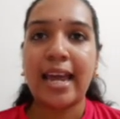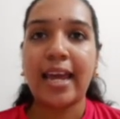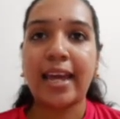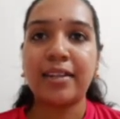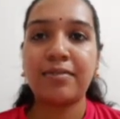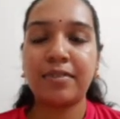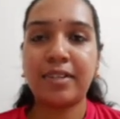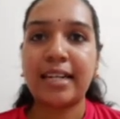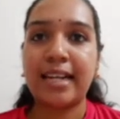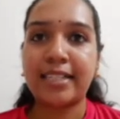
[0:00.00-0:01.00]
and we
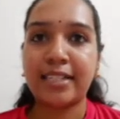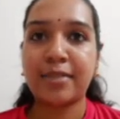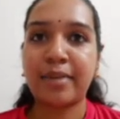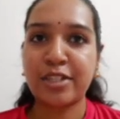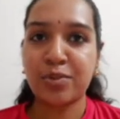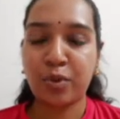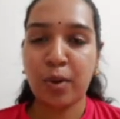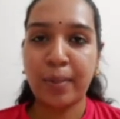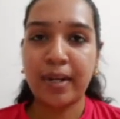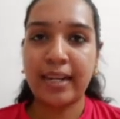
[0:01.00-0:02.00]
will let it mix
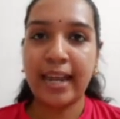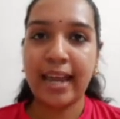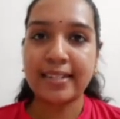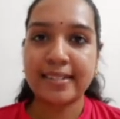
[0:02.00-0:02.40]
properly and